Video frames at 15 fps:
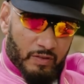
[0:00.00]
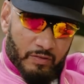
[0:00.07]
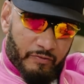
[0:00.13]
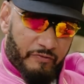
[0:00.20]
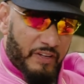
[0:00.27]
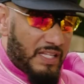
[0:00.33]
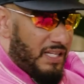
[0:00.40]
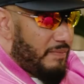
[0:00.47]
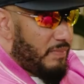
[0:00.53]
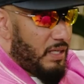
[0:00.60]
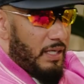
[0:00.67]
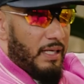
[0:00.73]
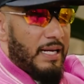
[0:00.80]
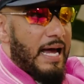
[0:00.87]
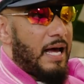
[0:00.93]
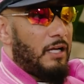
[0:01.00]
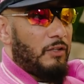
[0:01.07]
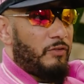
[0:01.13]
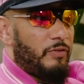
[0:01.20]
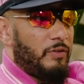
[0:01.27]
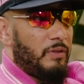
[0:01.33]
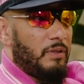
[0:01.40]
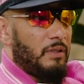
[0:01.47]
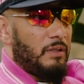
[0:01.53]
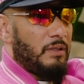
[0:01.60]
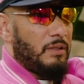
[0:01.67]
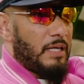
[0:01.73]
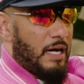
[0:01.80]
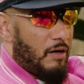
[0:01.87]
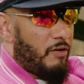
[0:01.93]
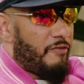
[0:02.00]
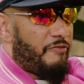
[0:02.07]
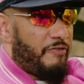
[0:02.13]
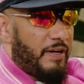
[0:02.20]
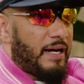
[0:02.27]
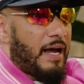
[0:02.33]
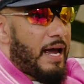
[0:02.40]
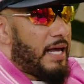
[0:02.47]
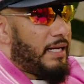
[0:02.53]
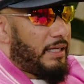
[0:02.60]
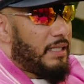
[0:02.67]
fifty million dollars for you. Y'all gonna figure out how to